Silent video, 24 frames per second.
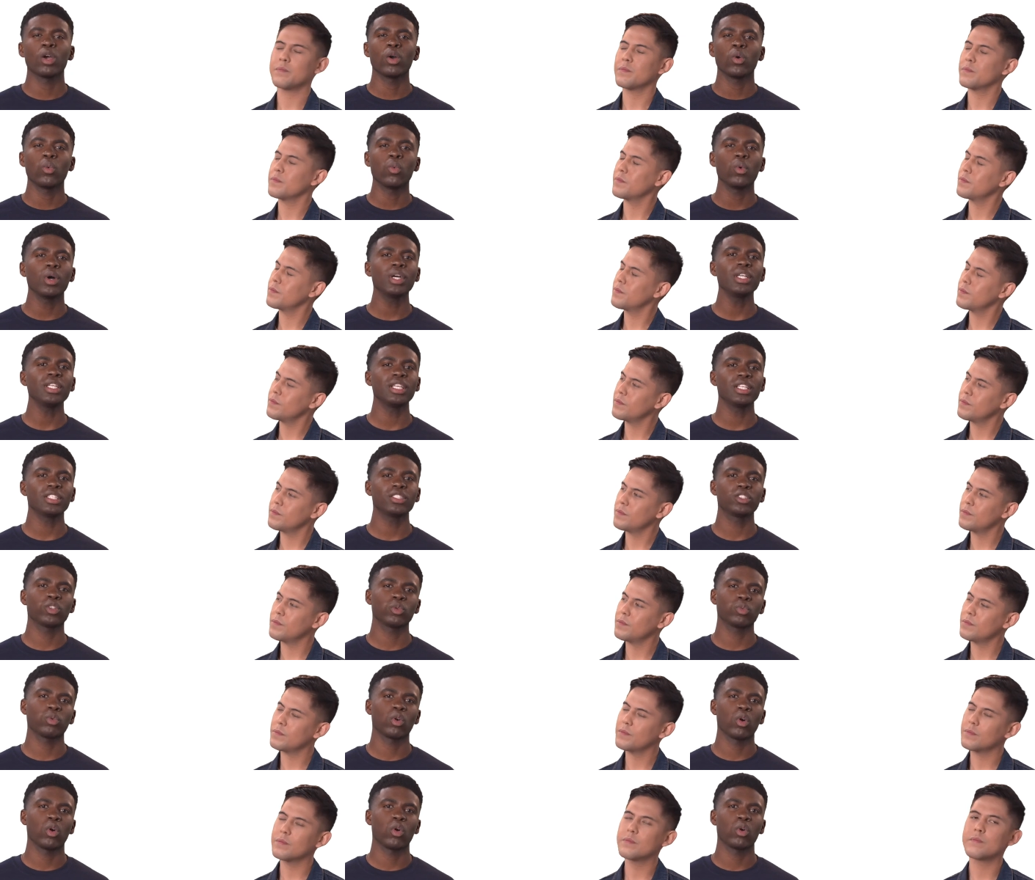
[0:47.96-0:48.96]
Speaker 1: What is the
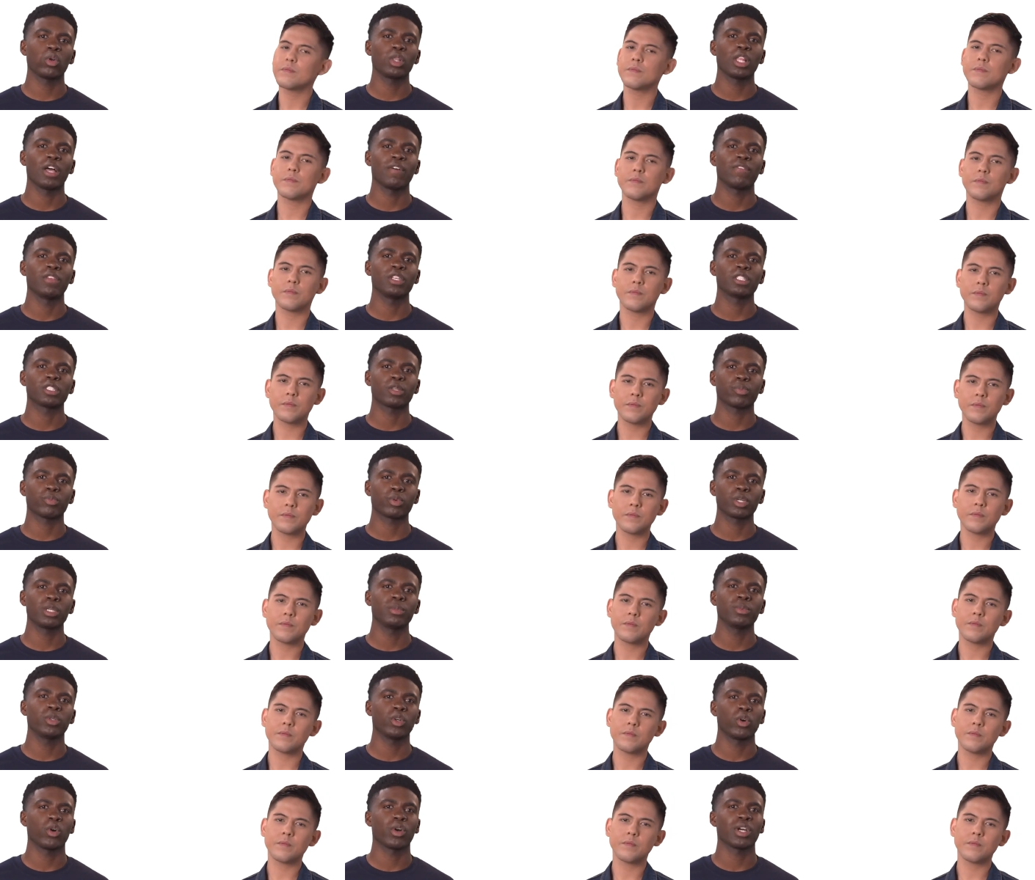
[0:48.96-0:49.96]
role of the Supreme
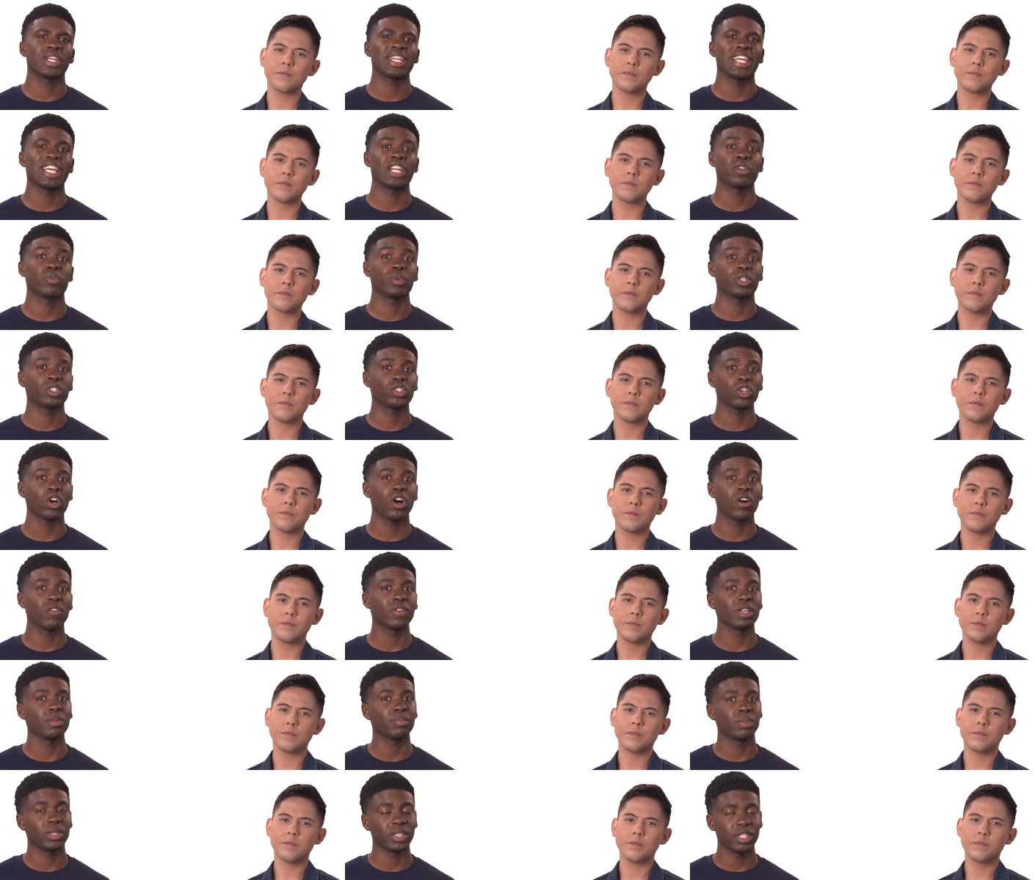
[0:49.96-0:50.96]
Court in
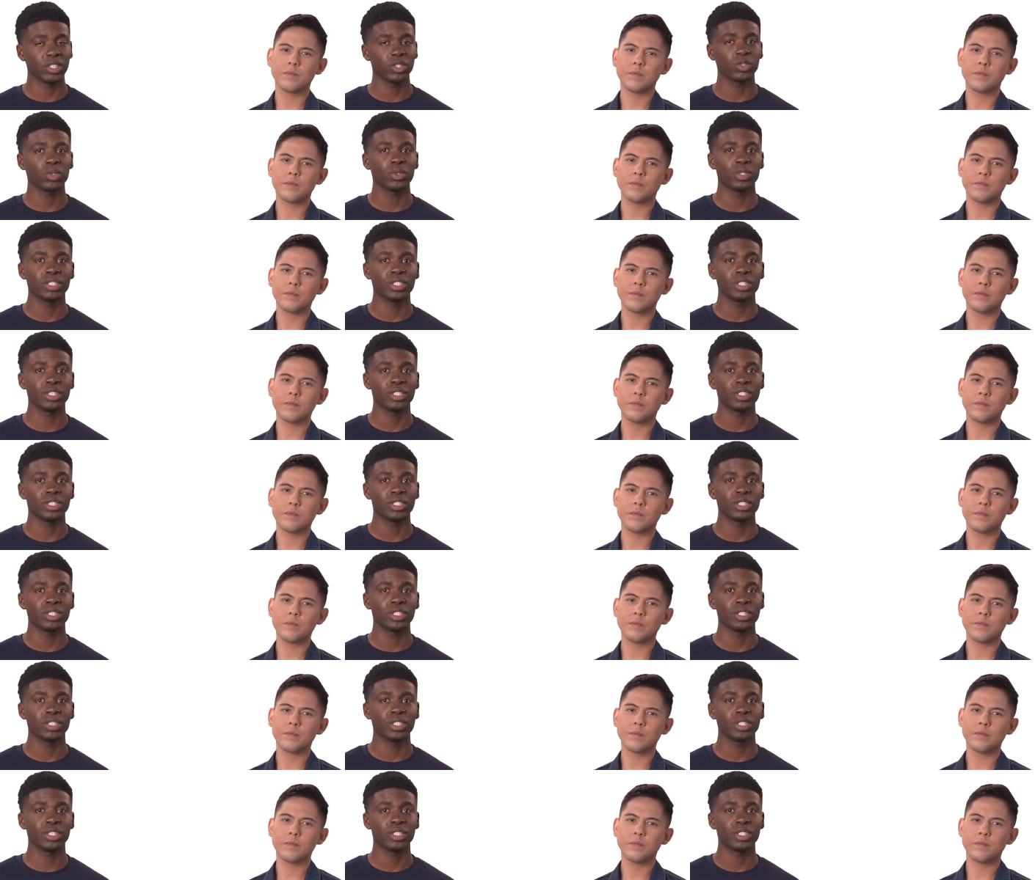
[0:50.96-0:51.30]
resolving political